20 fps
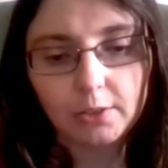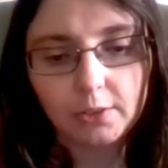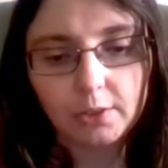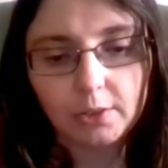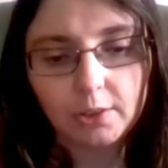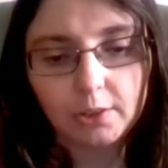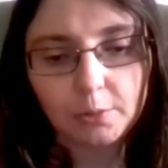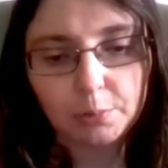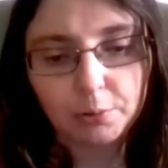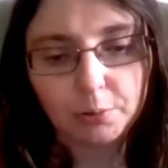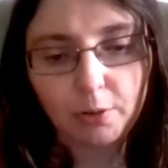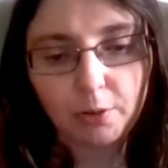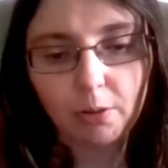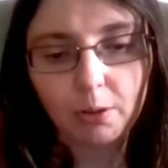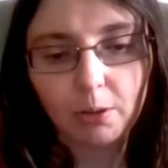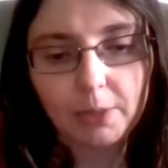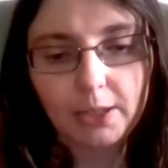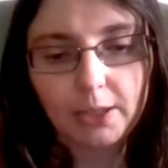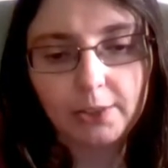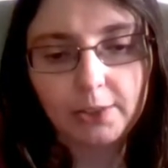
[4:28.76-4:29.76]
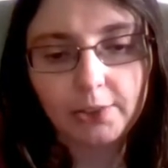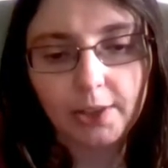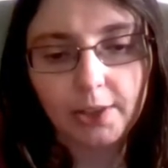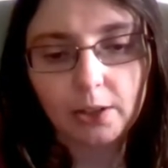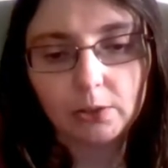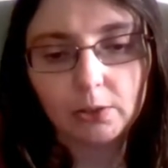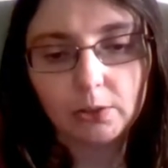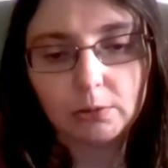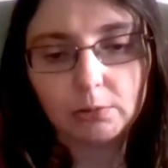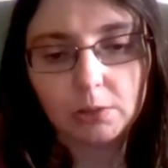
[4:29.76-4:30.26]
the problem is
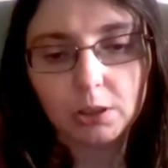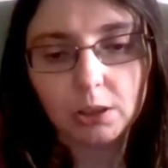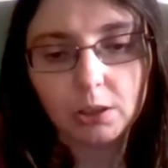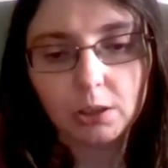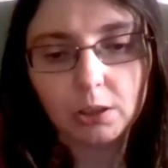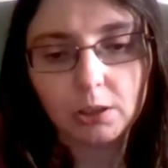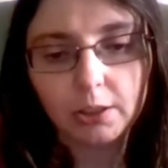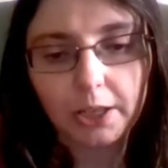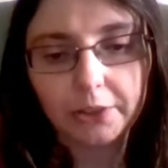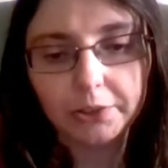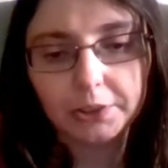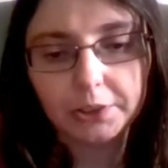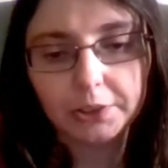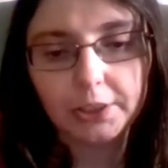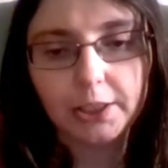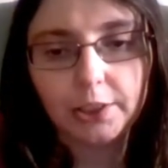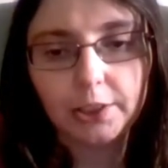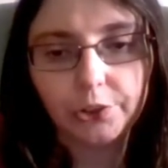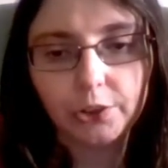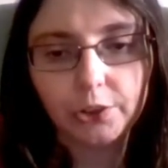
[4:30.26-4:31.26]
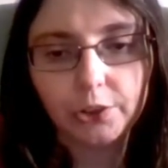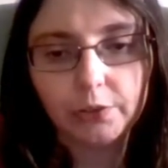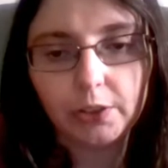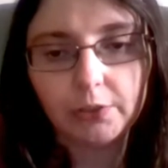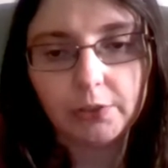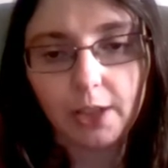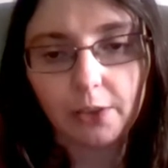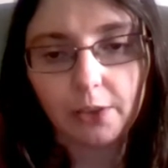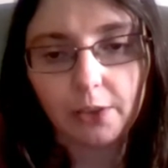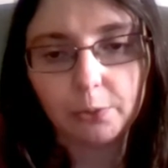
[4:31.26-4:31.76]
our currently
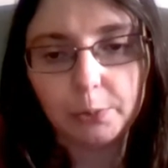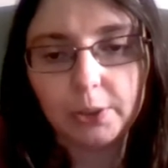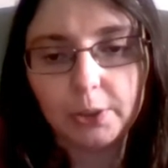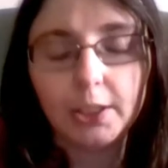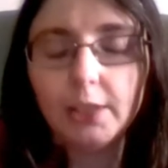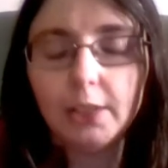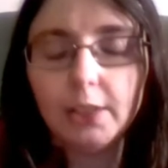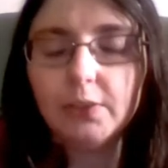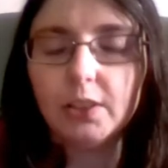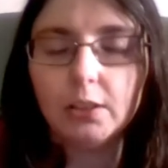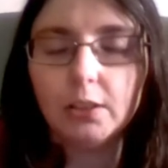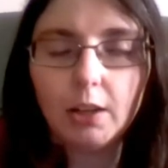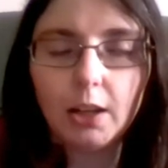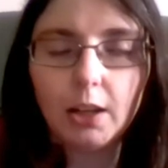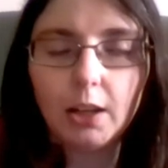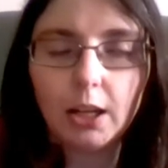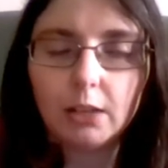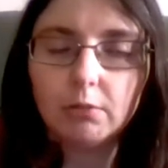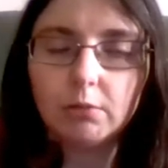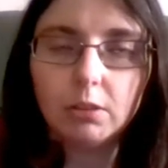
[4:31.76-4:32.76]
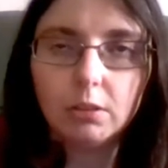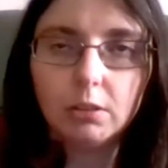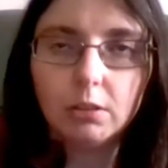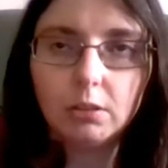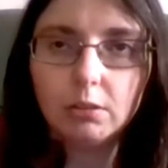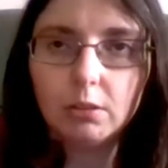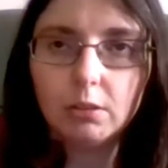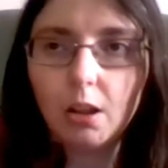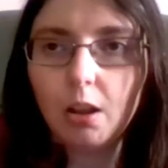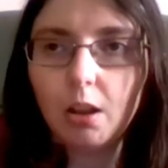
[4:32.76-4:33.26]
conservative government, and even our
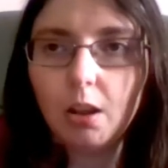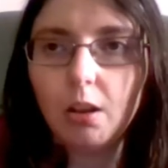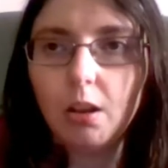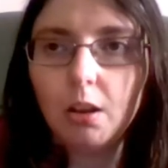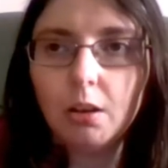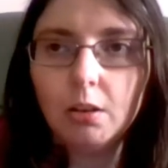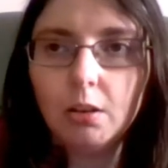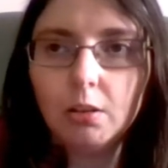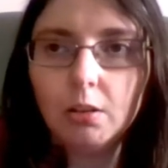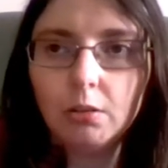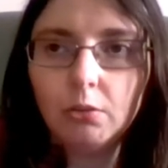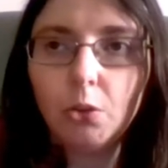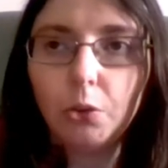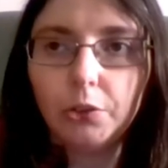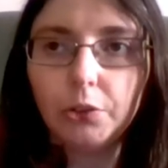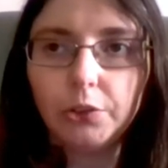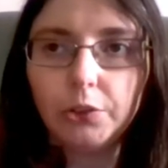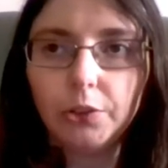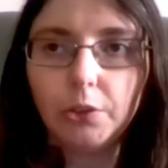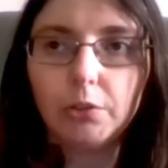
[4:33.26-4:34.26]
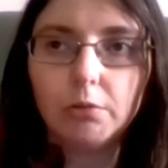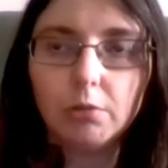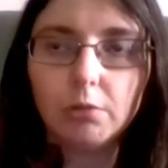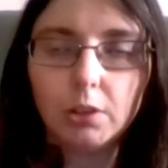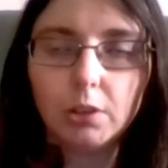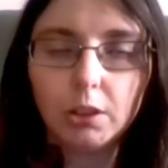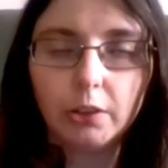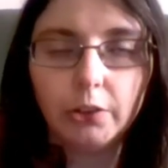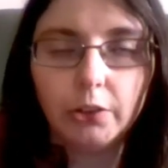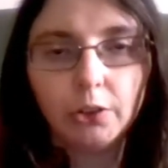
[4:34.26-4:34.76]
not so
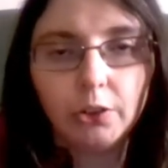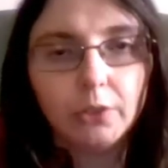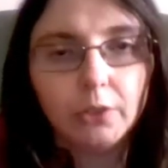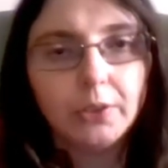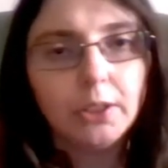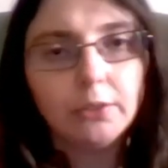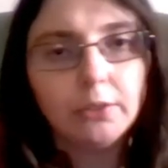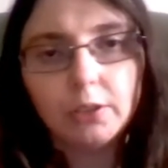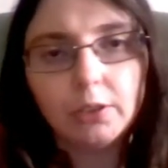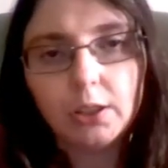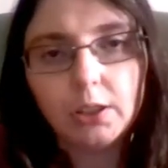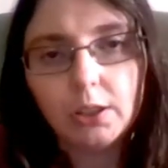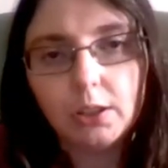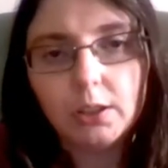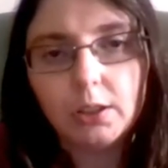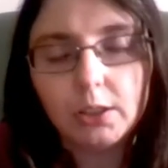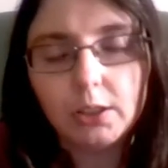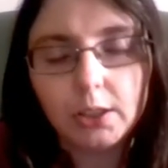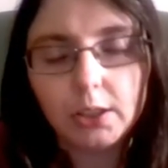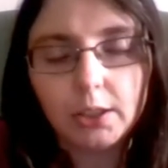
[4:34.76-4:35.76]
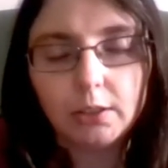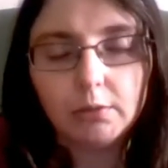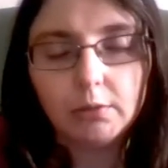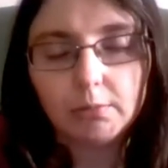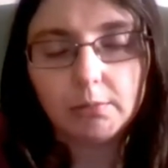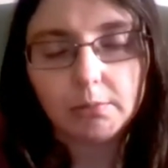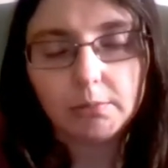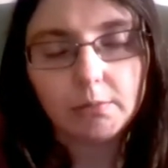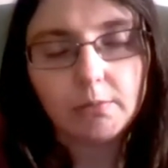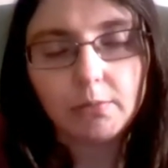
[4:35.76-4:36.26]
conservative
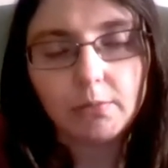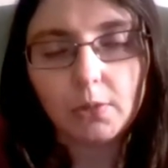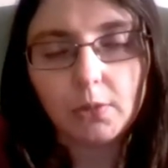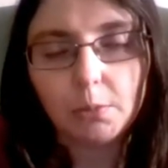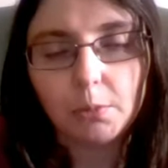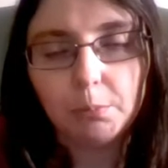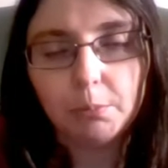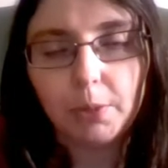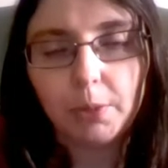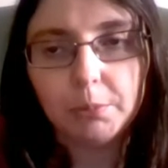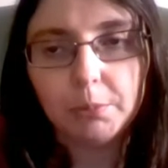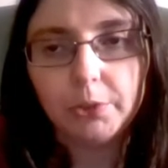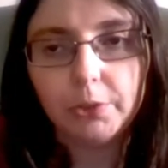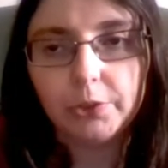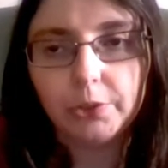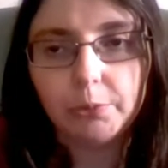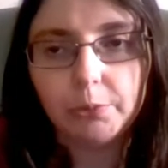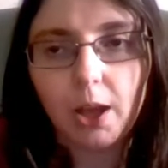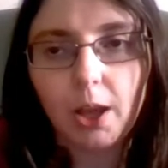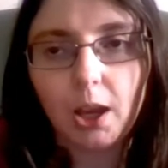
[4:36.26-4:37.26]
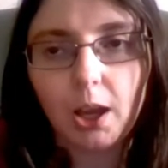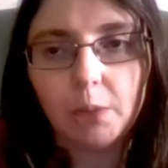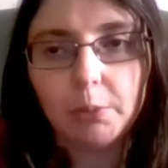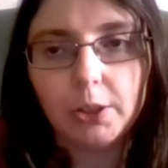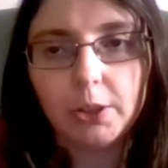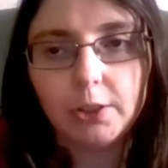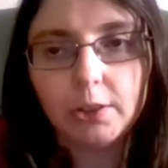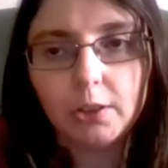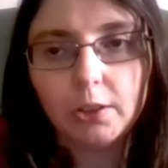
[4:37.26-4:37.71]
members of parliament,